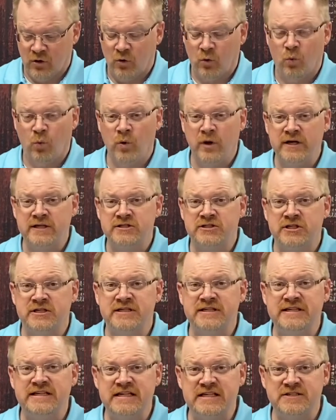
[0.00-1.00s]
One is to
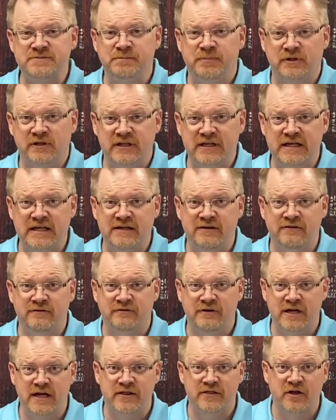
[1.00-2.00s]
disbelieve
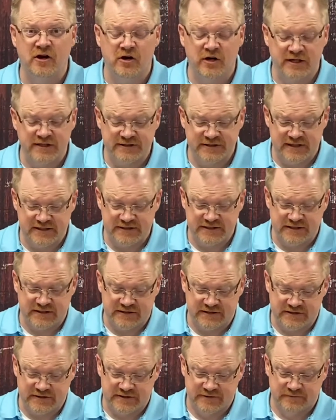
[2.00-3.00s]
in their
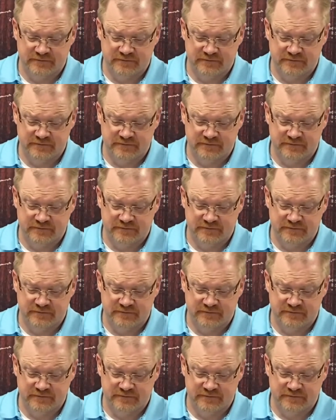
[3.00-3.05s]
existence.